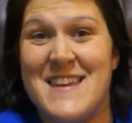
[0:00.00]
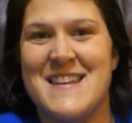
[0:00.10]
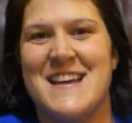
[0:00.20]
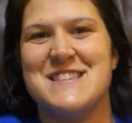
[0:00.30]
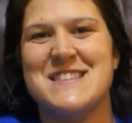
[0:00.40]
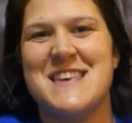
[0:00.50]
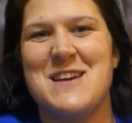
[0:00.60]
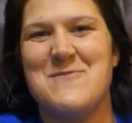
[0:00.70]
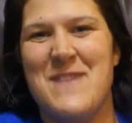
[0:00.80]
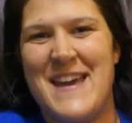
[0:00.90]
and I just
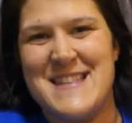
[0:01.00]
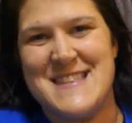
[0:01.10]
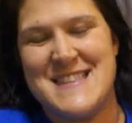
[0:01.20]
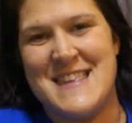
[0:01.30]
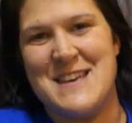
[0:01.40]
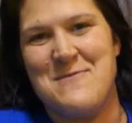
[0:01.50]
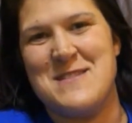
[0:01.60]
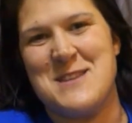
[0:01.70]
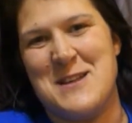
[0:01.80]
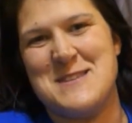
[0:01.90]
can't wait to see the
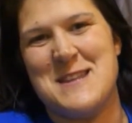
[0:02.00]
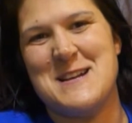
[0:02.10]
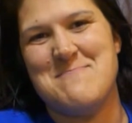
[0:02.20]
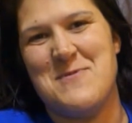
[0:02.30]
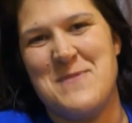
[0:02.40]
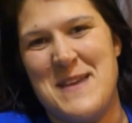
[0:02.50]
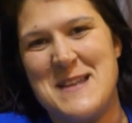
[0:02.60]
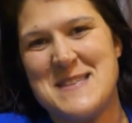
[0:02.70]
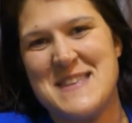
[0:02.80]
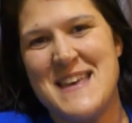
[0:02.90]
results in a couple
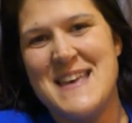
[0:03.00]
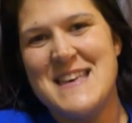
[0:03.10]
weeks.